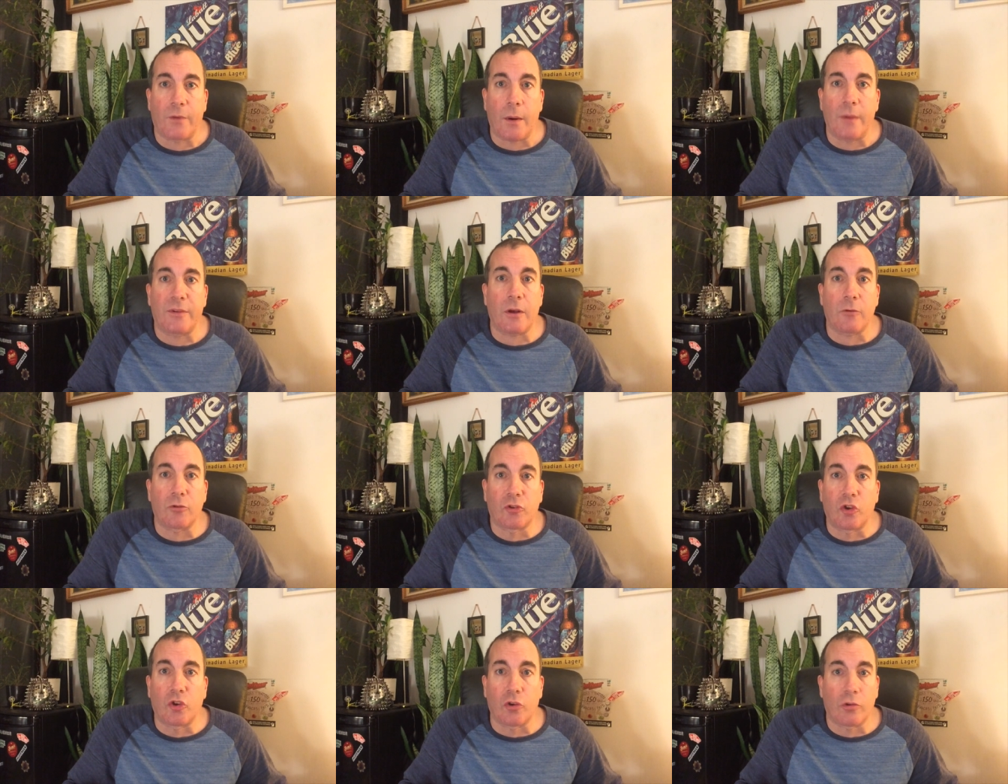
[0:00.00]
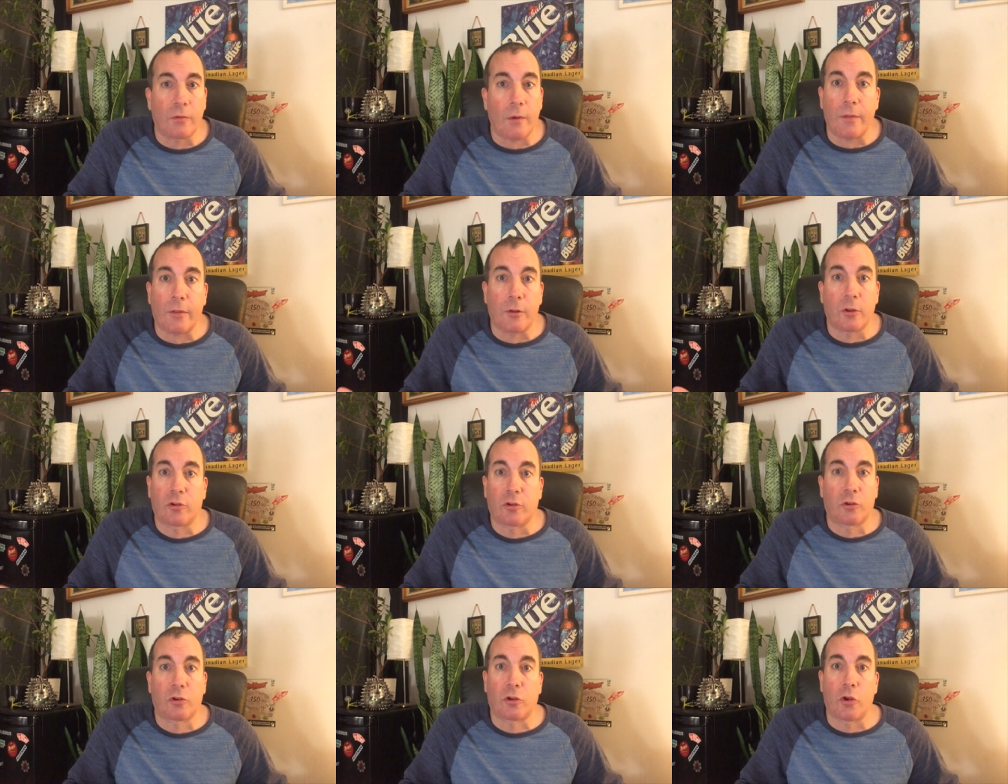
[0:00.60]
I said,
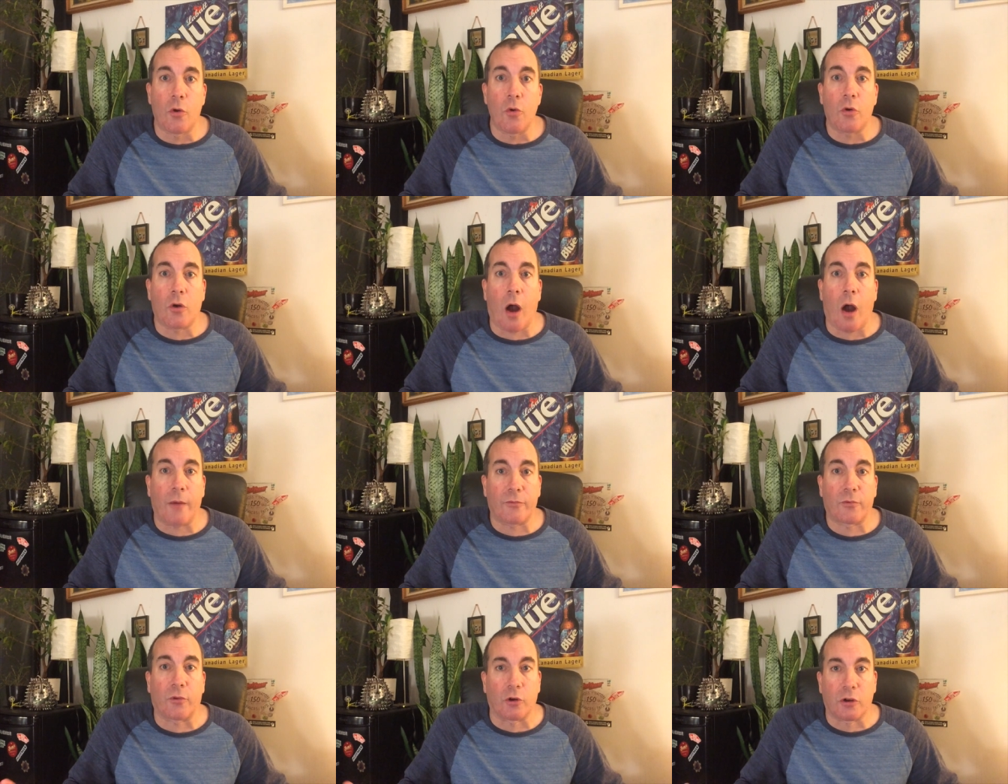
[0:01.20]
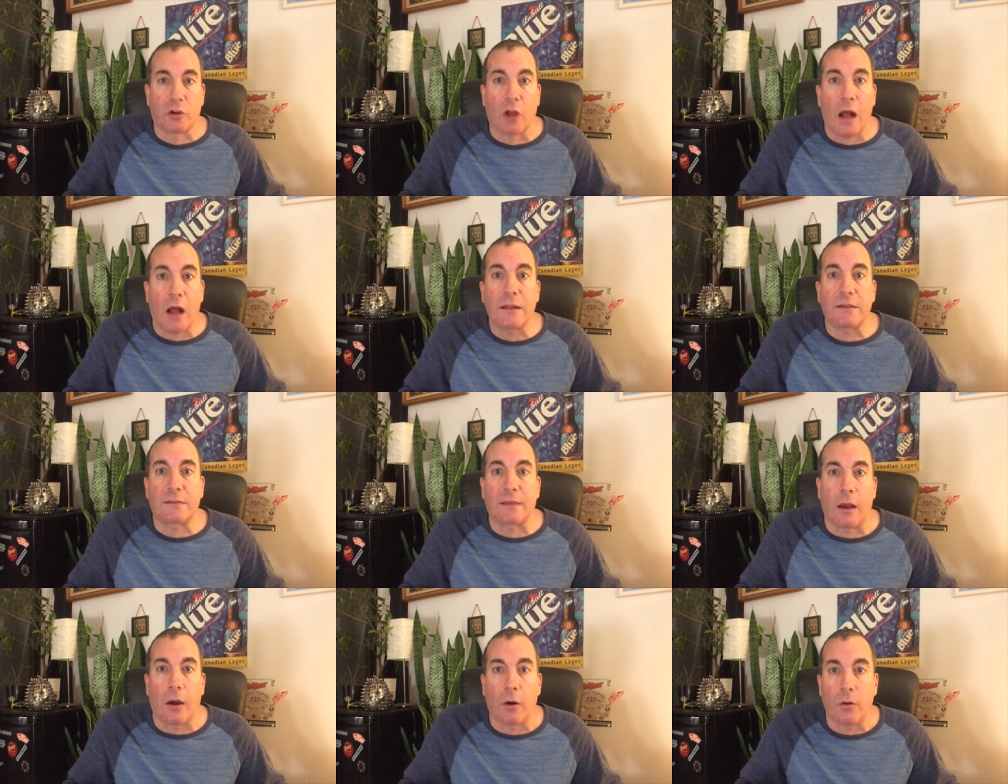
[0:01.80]
two cops with their
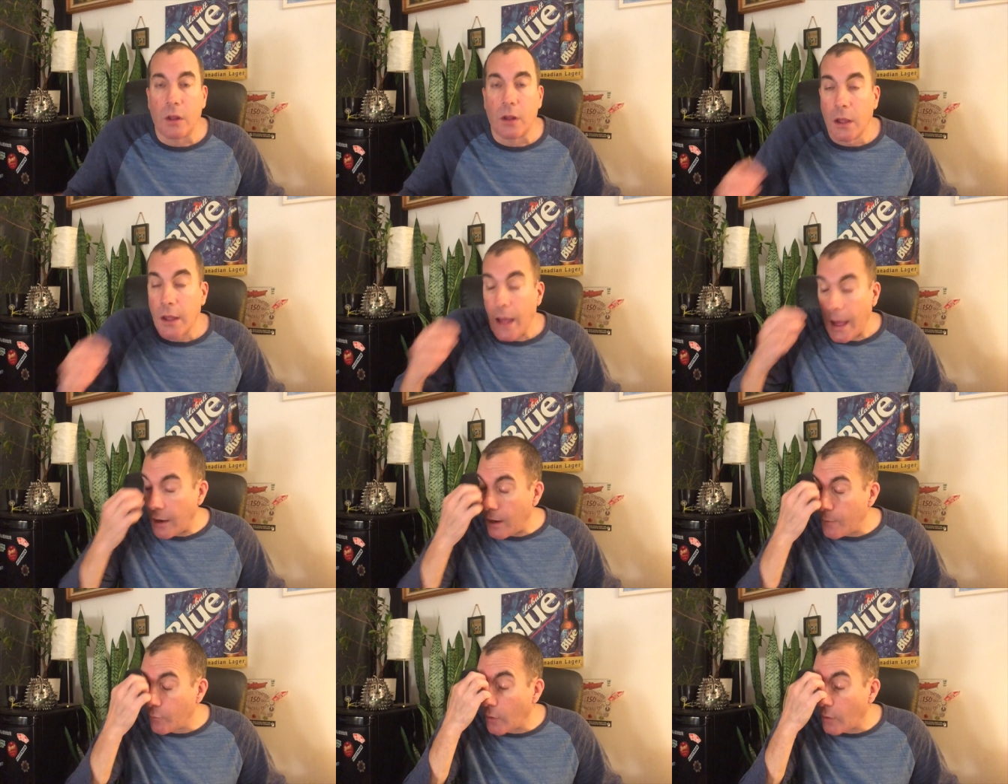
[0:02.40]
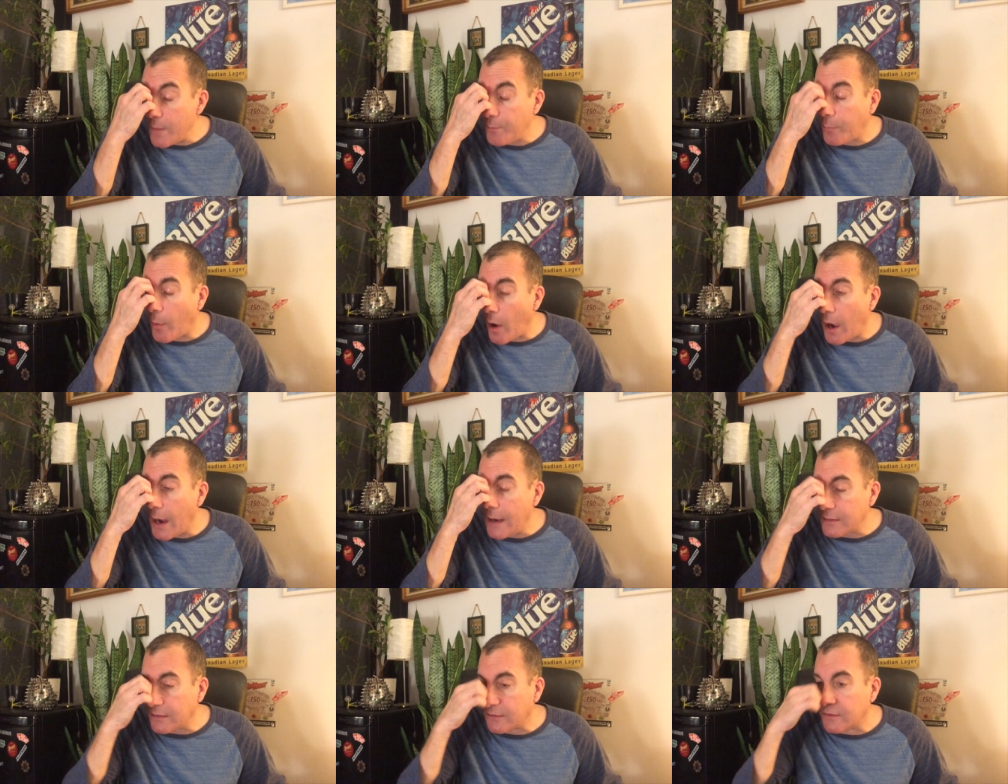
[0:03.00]
guns out, and I'm right
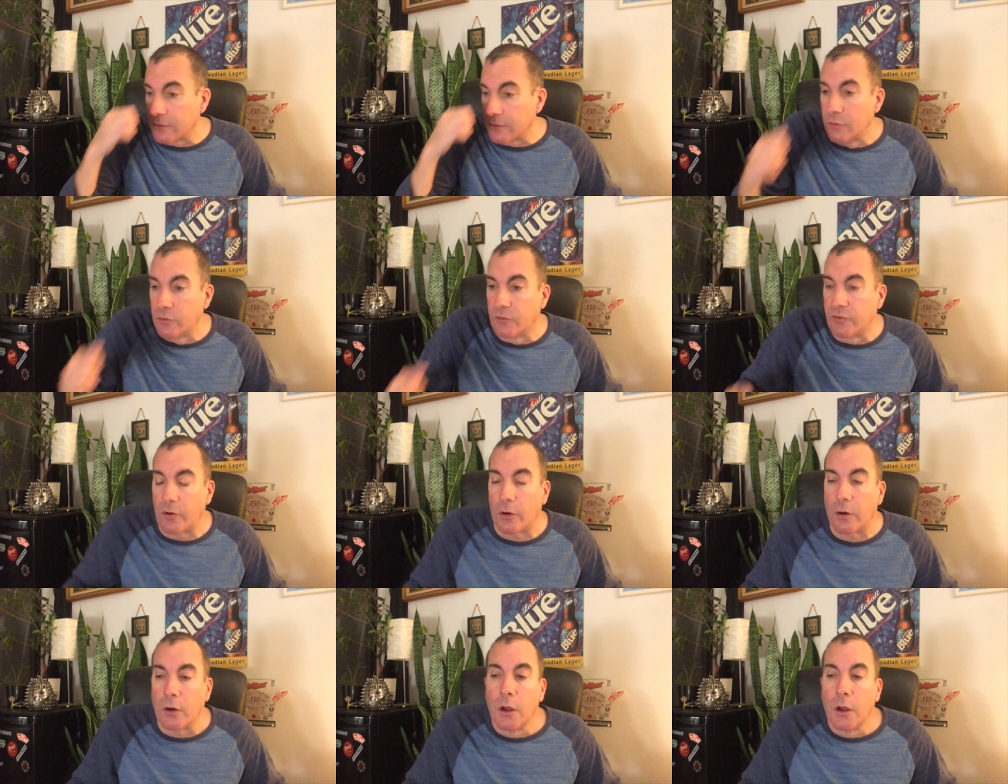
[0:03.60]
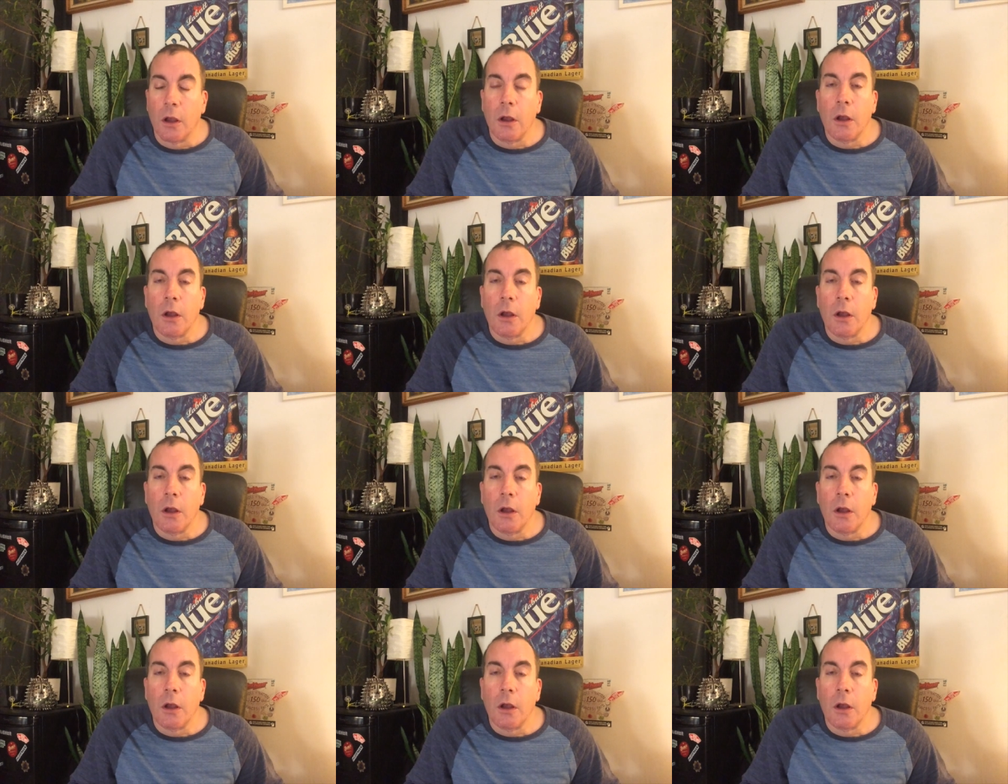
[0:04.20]
behind this loser.